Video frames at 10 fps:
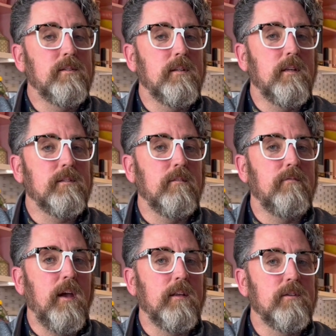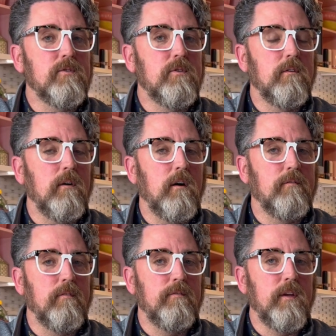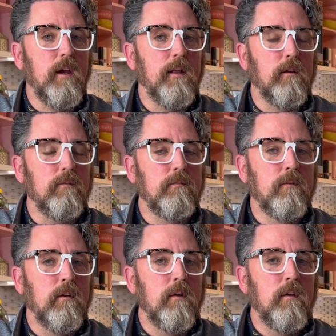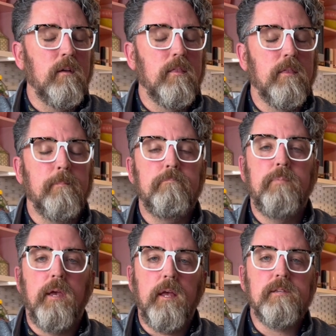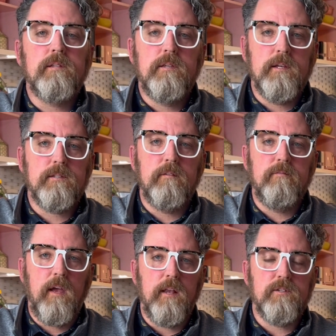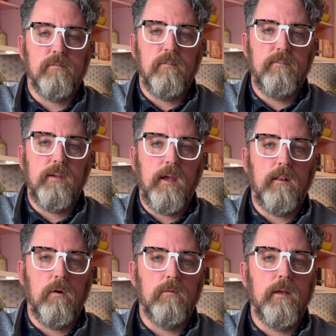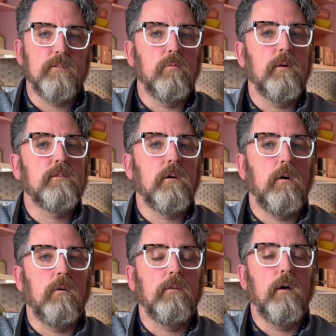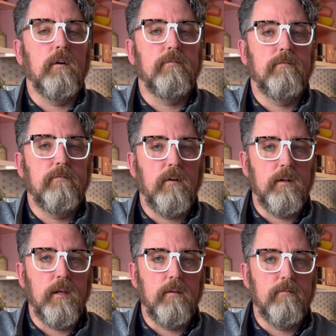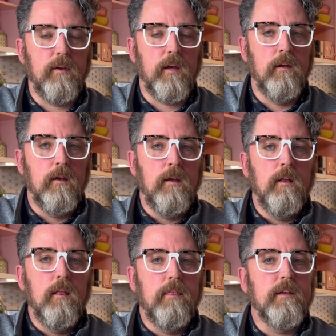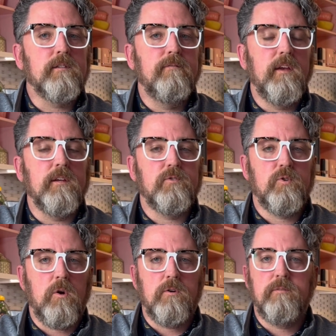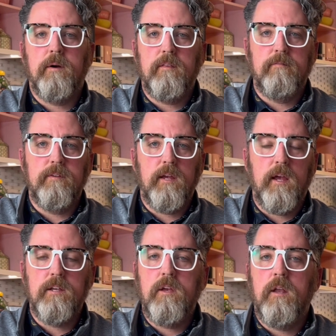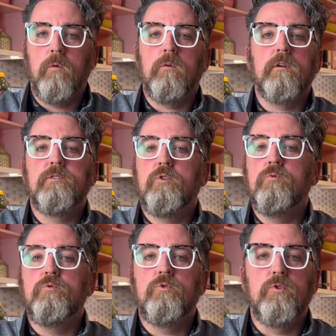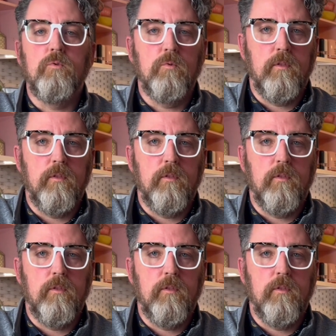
a disadvantage of a VA loan? The biggest disadvantage of a VA loan is what's called a funding fee. This fee is charged by the VA in order to do the